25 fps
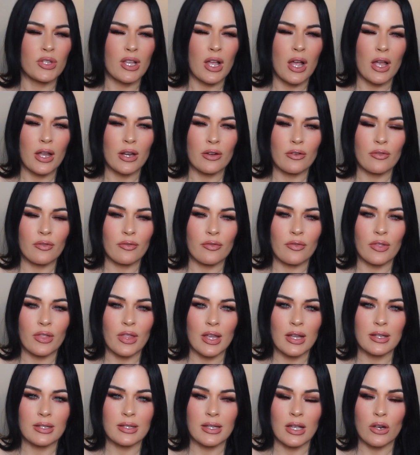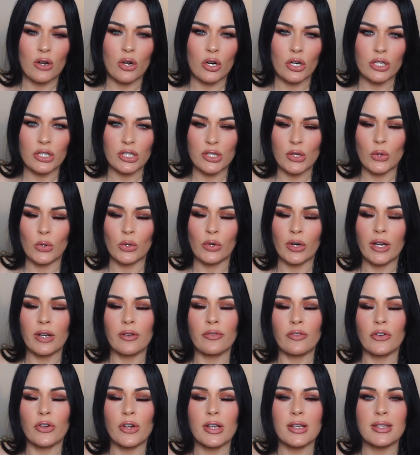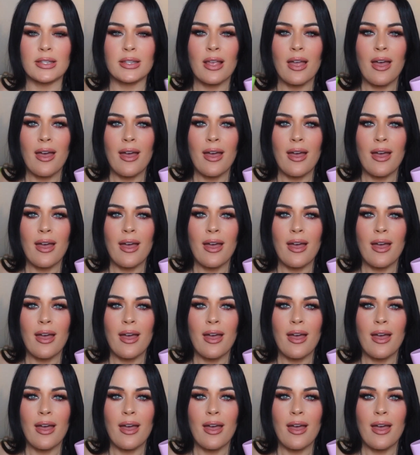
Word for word: kind of things that aren't so great for us.